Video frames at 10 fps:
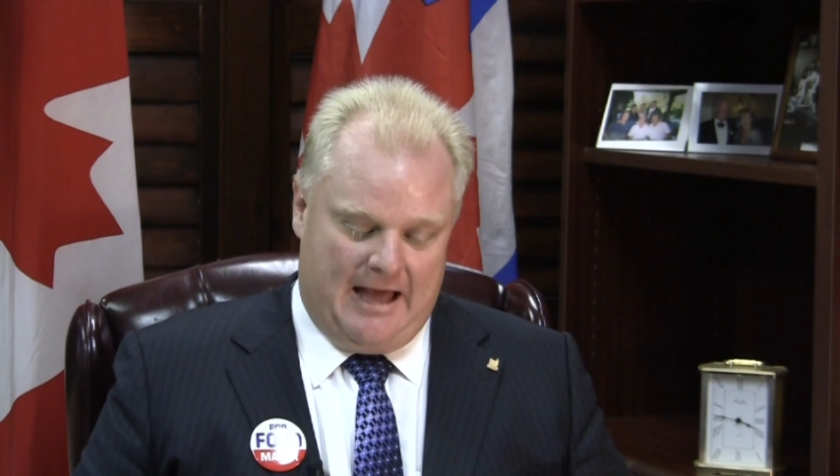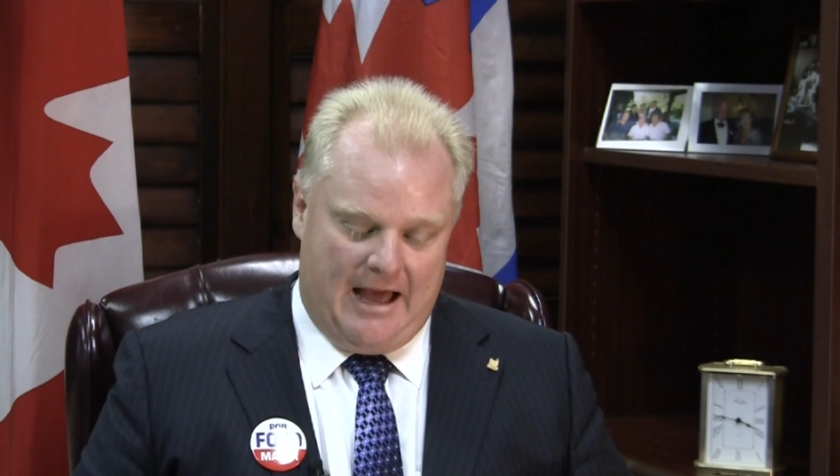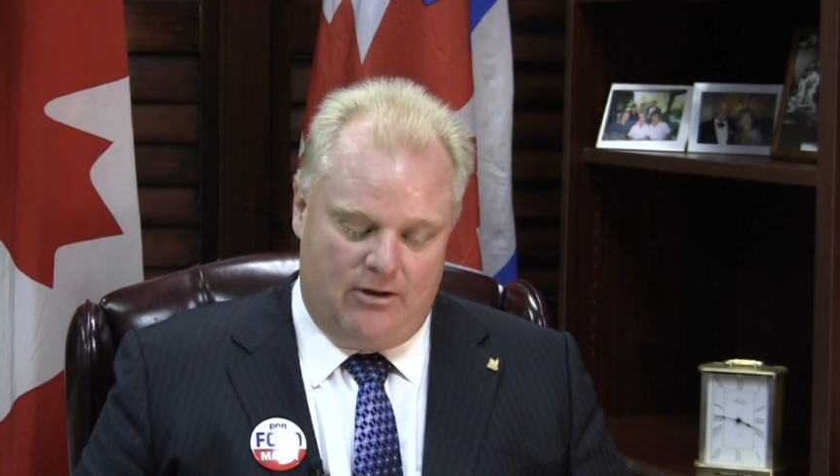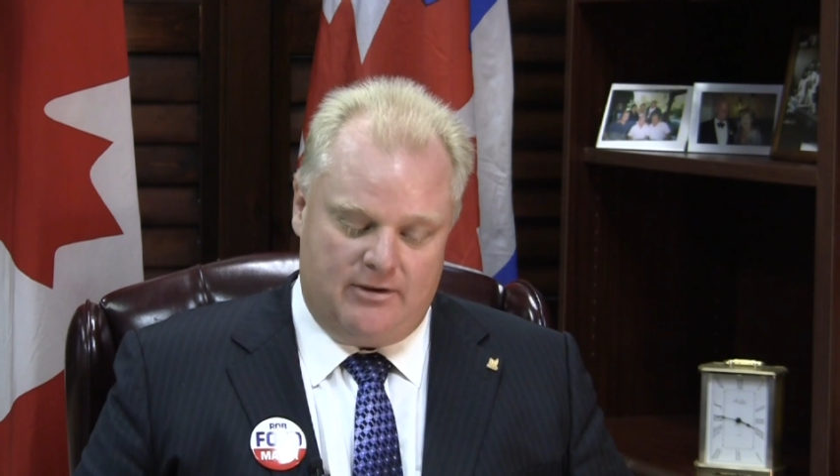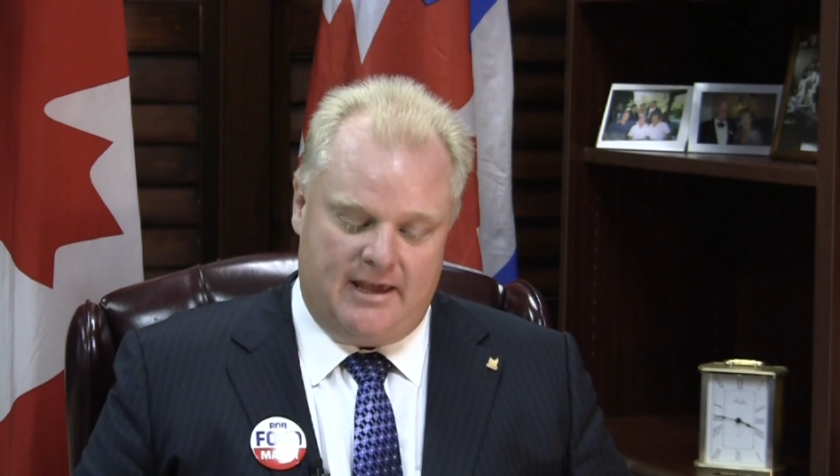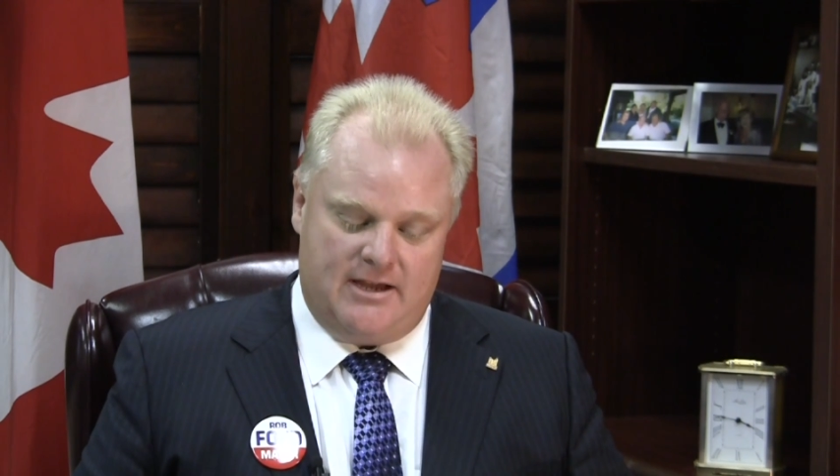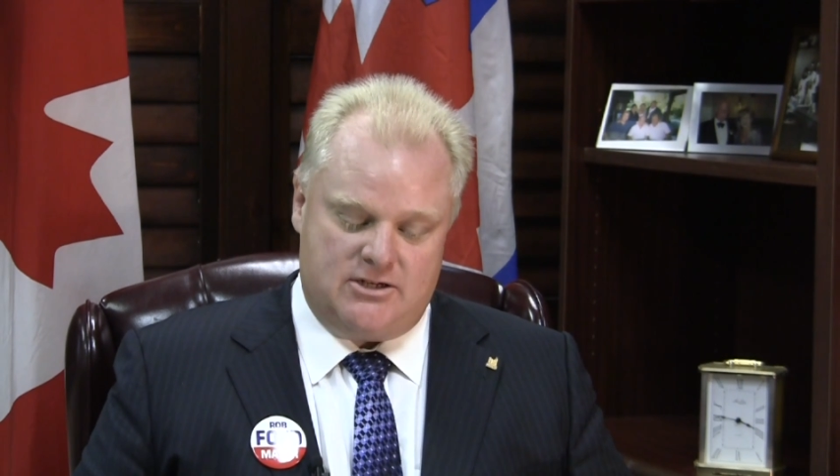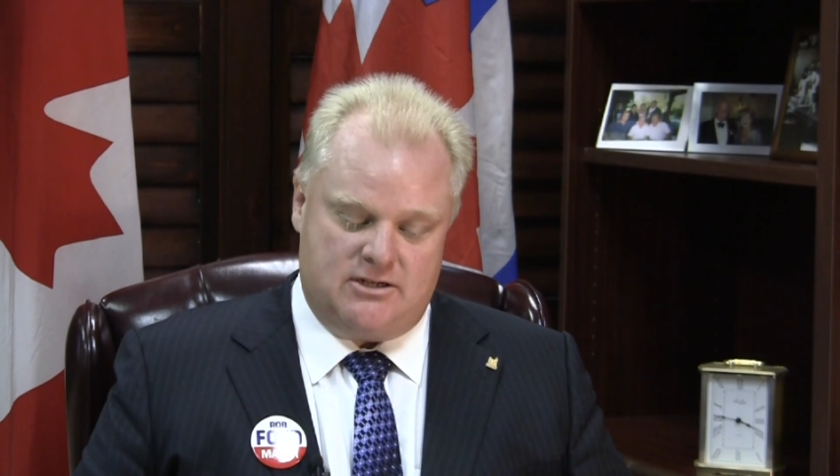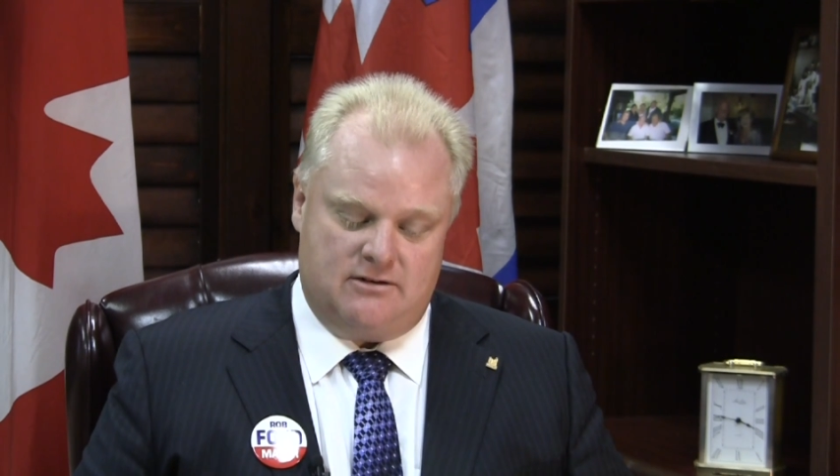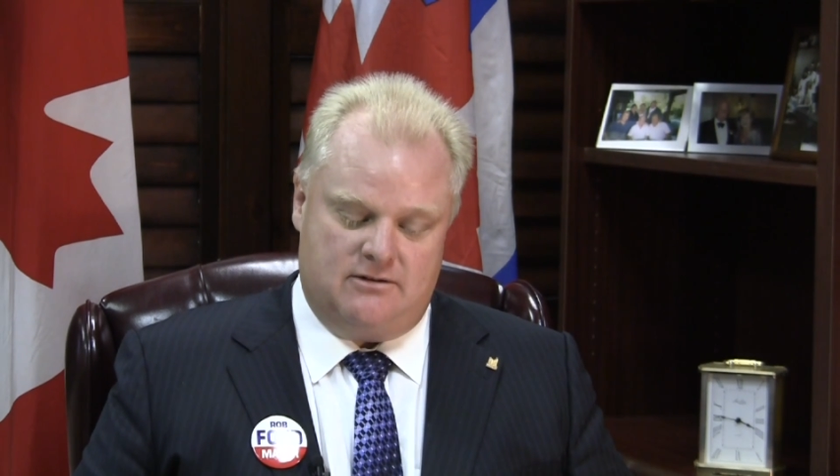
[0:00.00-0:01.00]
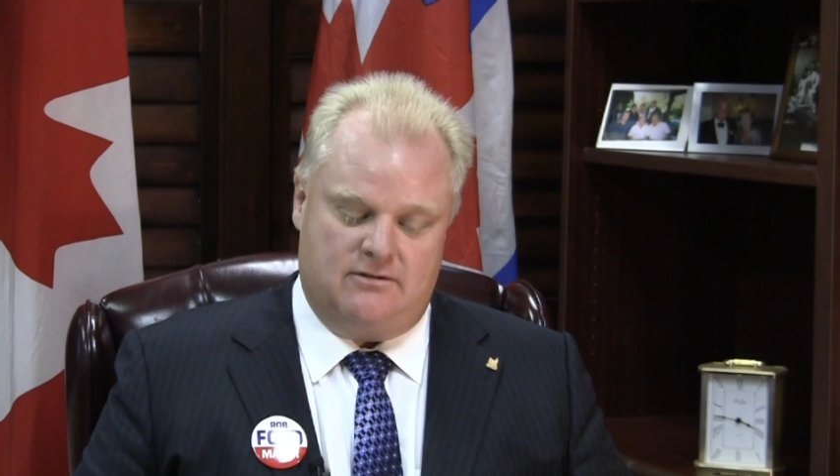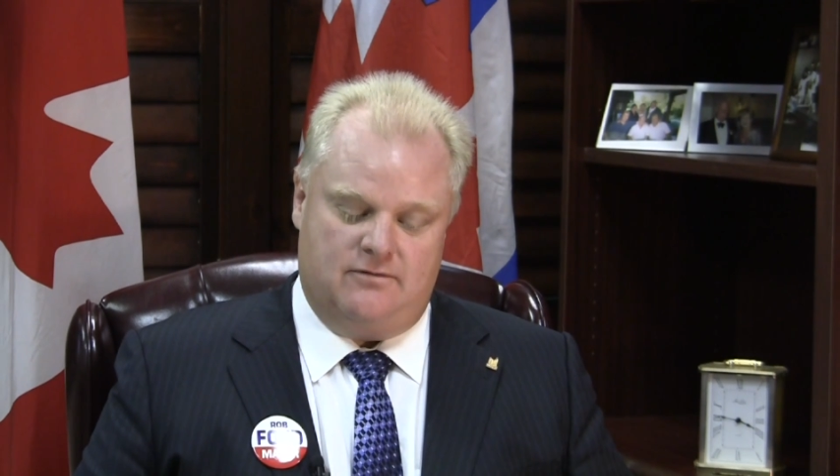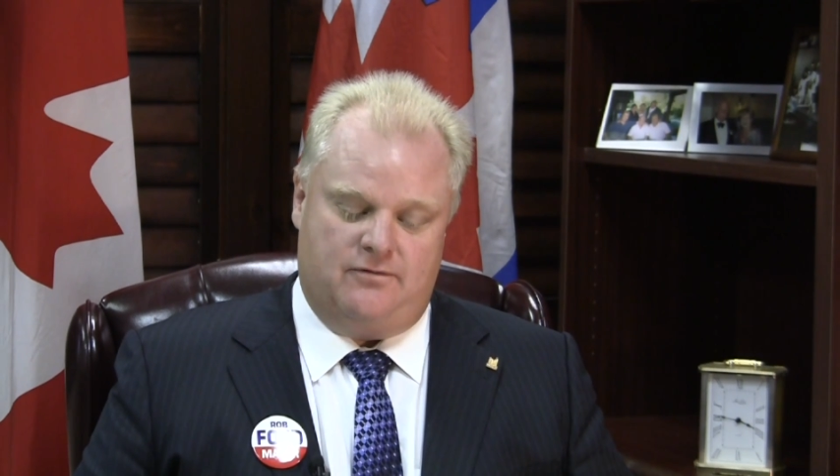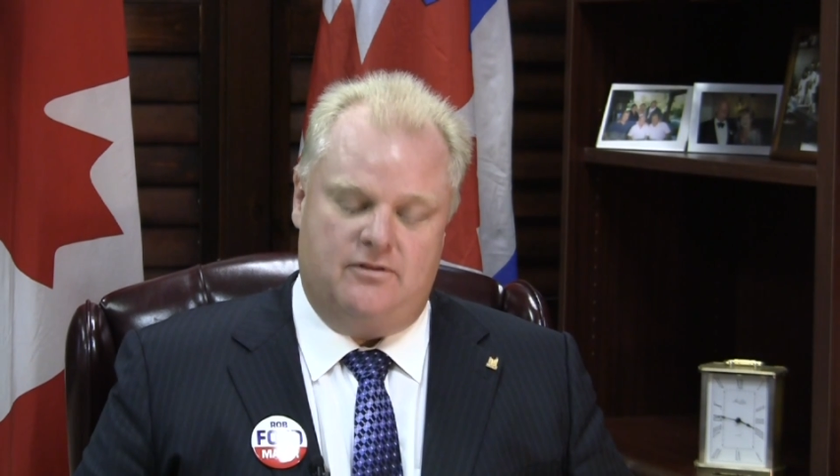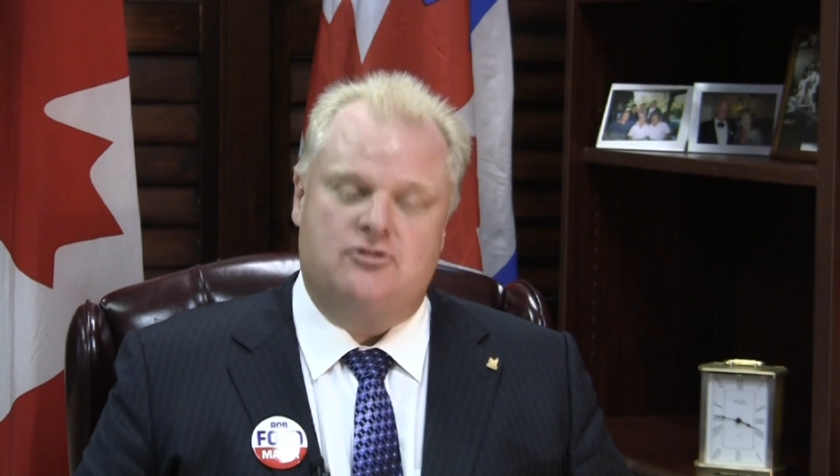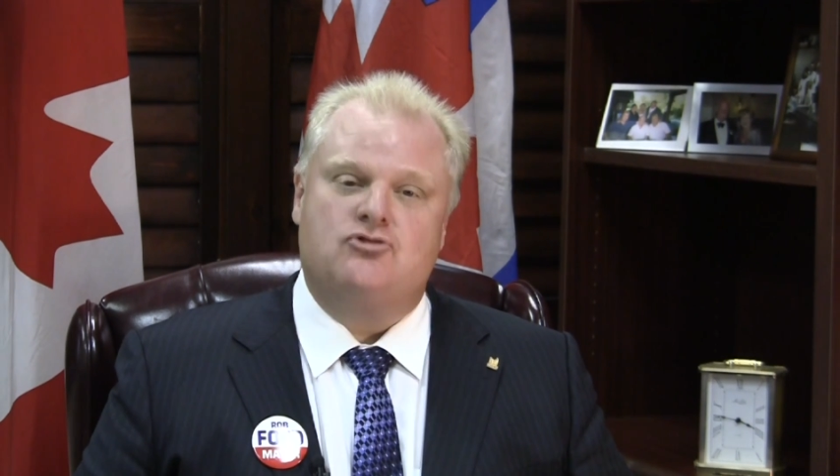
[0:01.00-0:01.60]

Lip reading: allocation for the